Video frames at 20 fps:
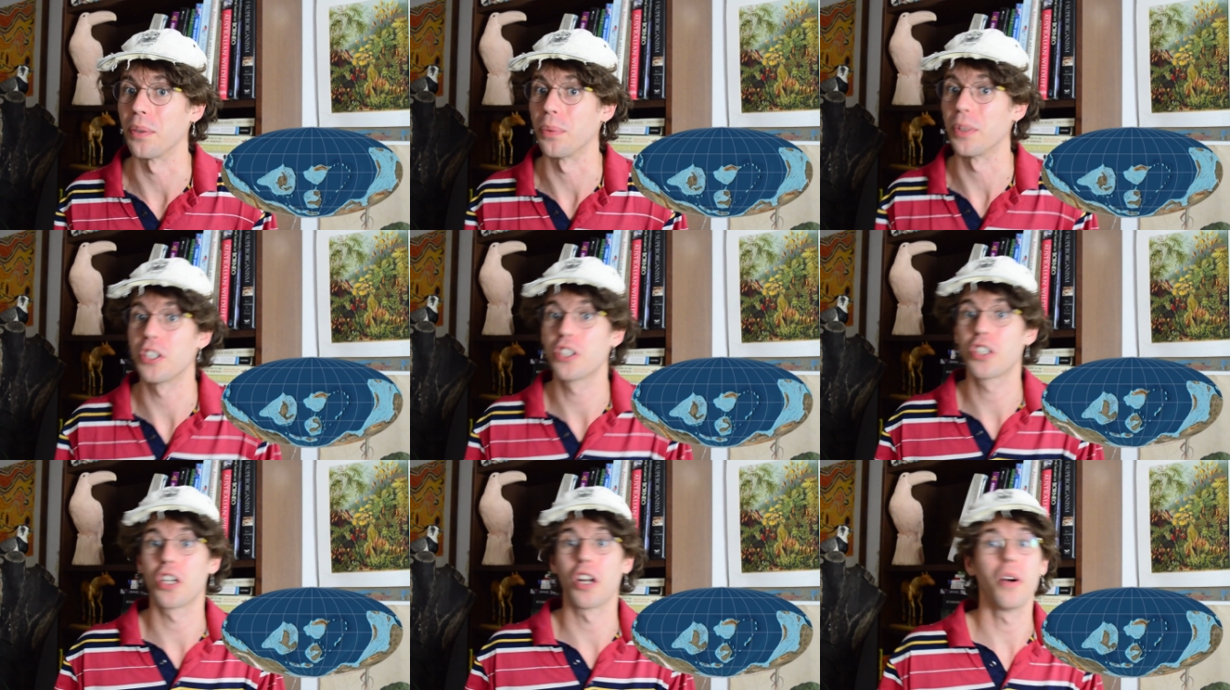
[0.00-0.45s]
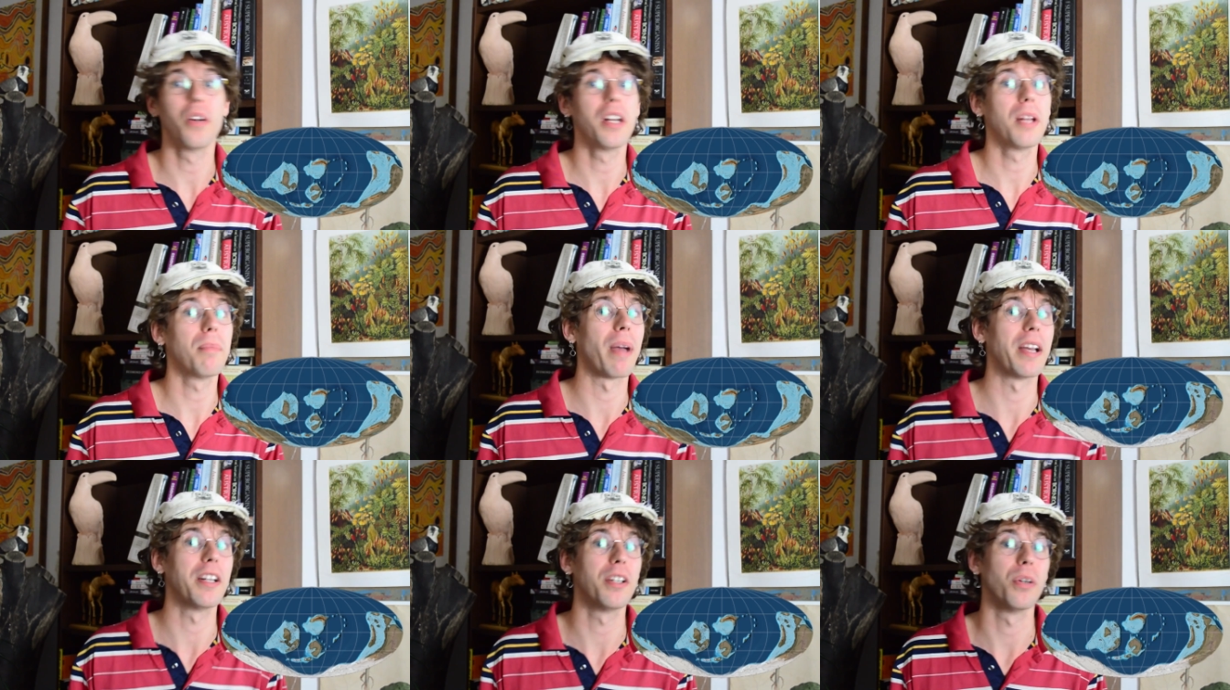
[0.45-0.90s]
which slowly
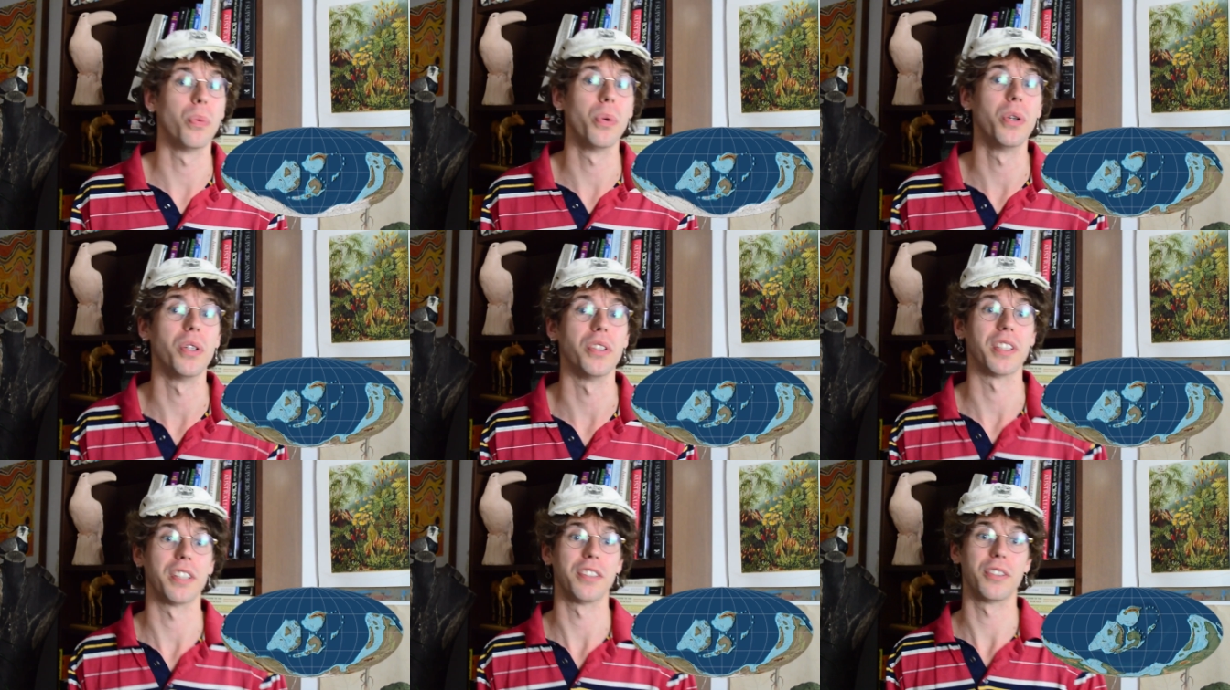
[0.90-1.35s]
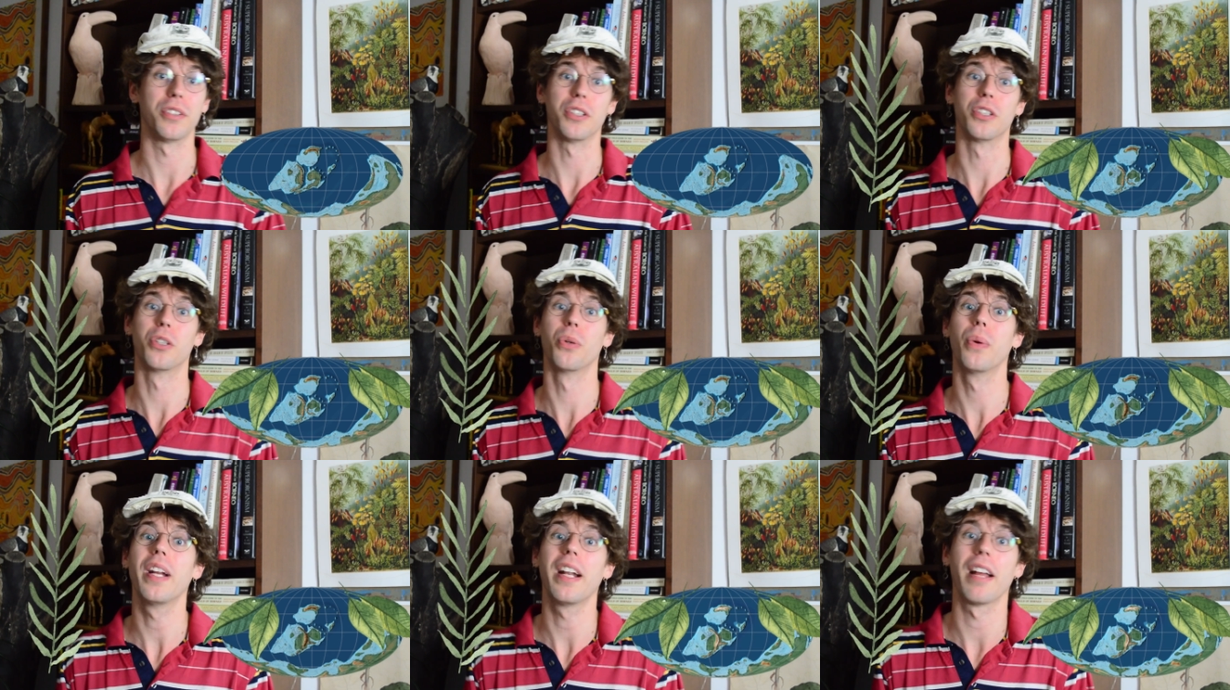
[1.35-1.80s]
made the world into the
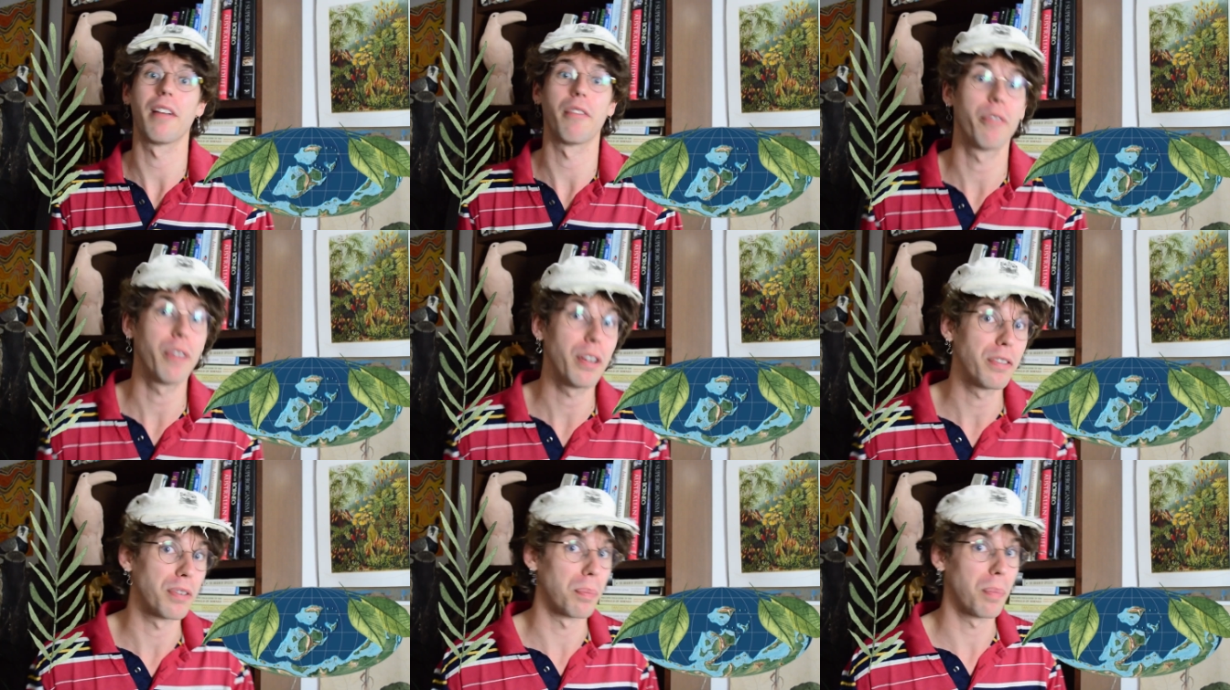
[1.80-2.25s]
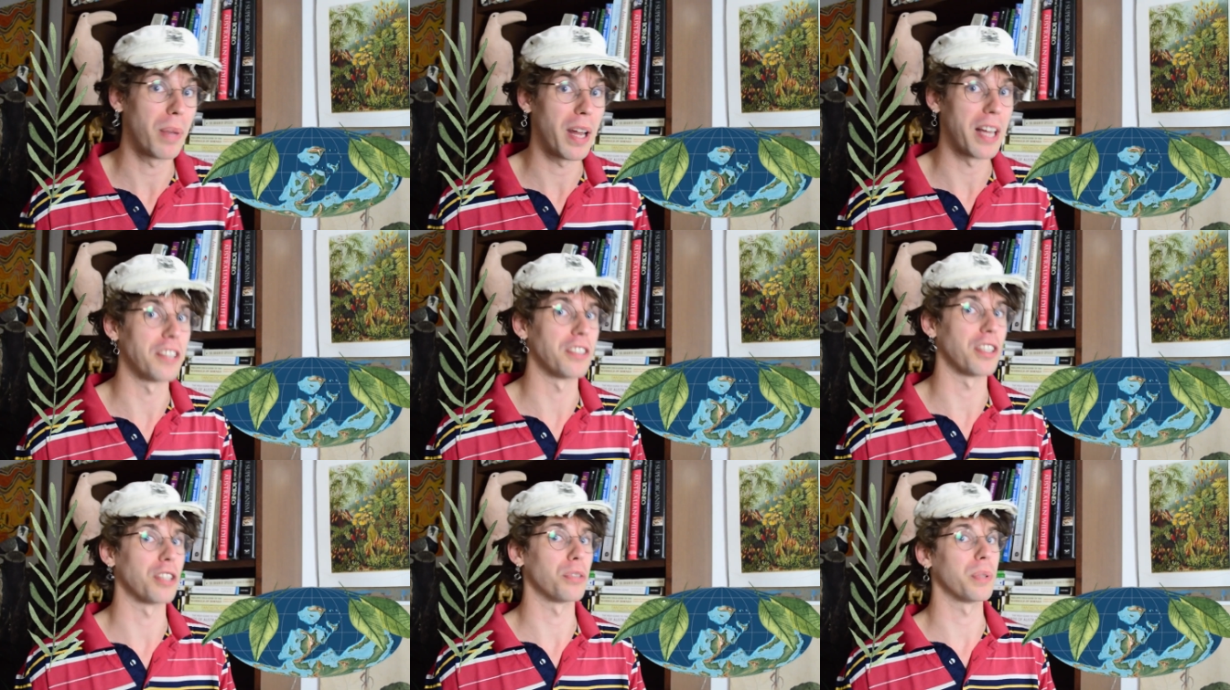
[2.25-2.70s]
green and vivid
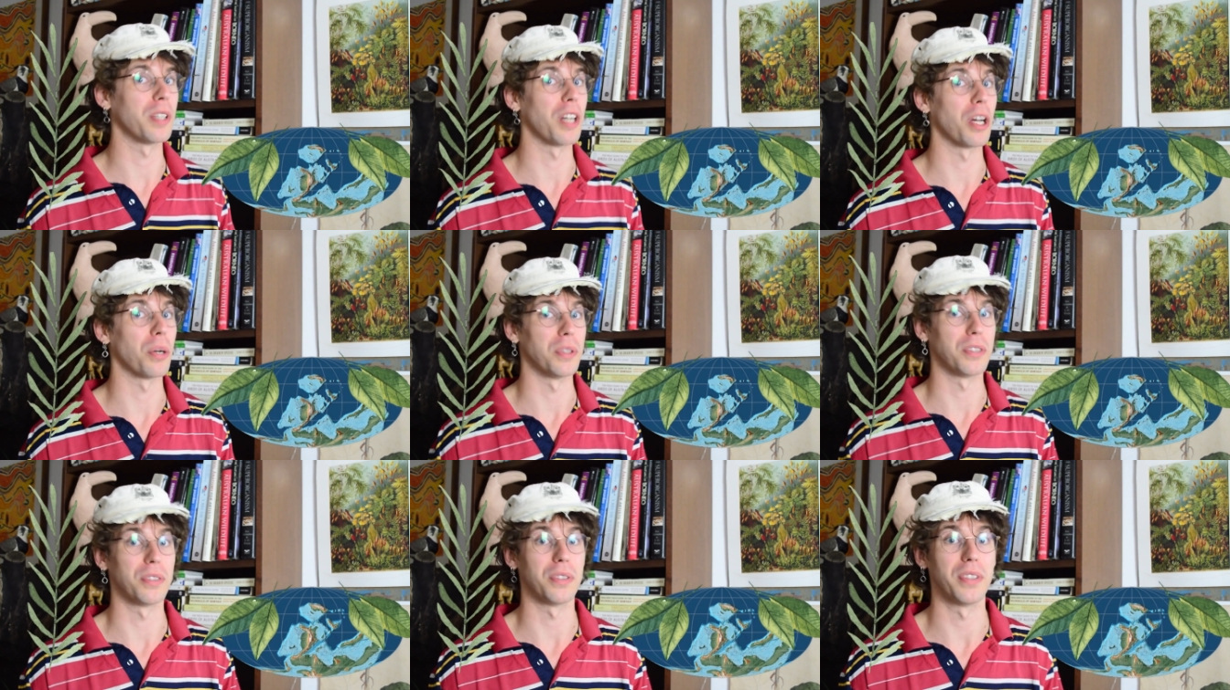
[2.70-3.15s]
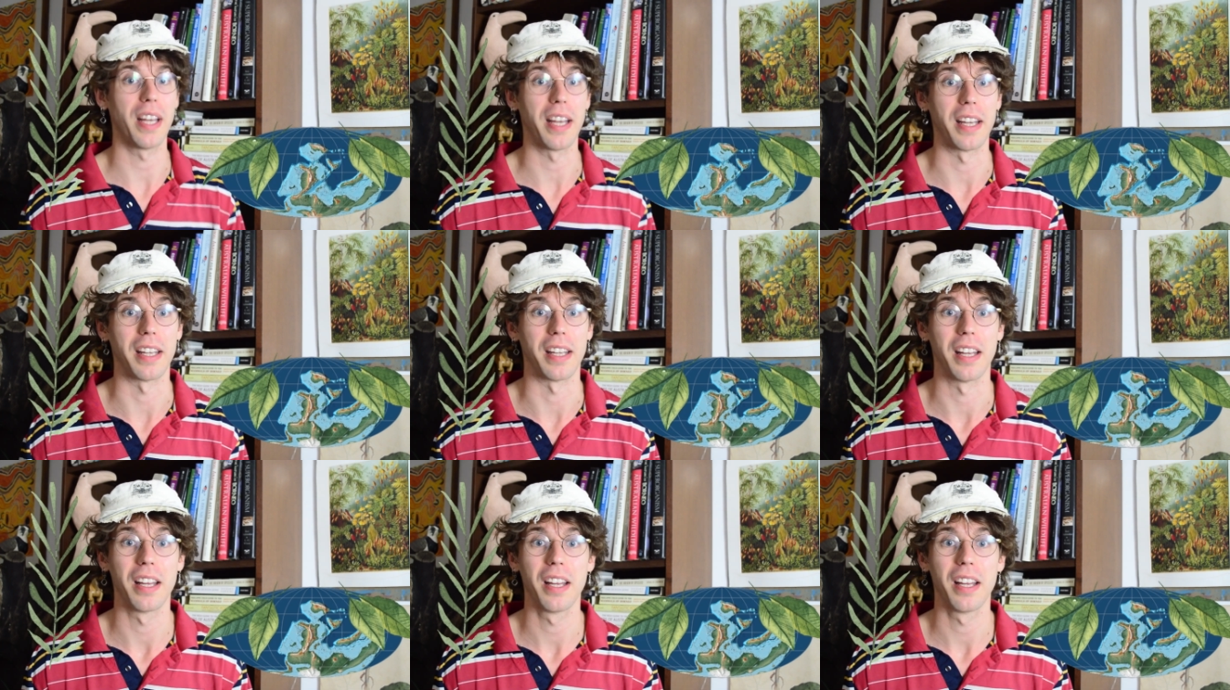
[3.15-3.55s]
place as we know it today.